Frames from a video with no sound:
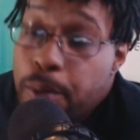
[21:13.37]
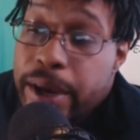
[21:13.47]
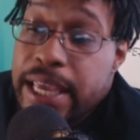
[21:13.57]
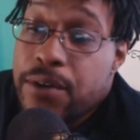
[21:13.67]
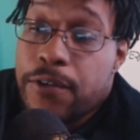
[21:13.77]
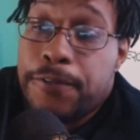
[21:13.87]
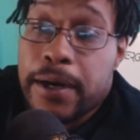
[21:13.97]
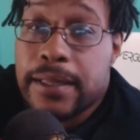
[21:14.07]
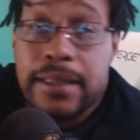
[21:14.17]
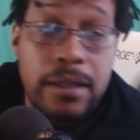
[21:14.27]
I wouldn't give
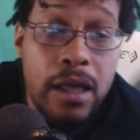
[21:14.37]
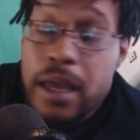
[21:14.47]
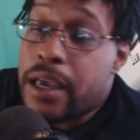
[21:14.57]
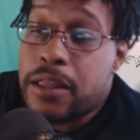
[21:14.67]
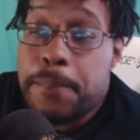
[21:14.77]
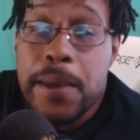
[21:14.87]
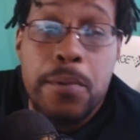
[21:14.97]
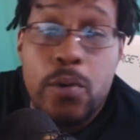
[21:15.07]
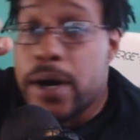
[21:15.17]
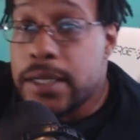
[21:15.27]
a fuck if the
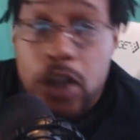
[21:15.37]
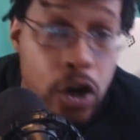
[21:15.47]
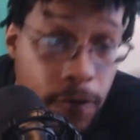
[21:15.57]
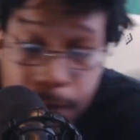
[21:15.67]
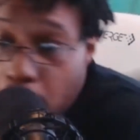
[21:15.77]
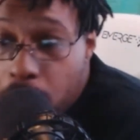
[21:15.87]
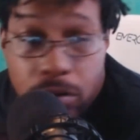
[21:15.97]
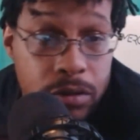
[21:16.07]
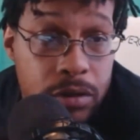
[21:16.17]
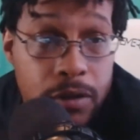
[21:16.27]
people was on the
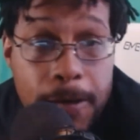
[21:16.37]
phone.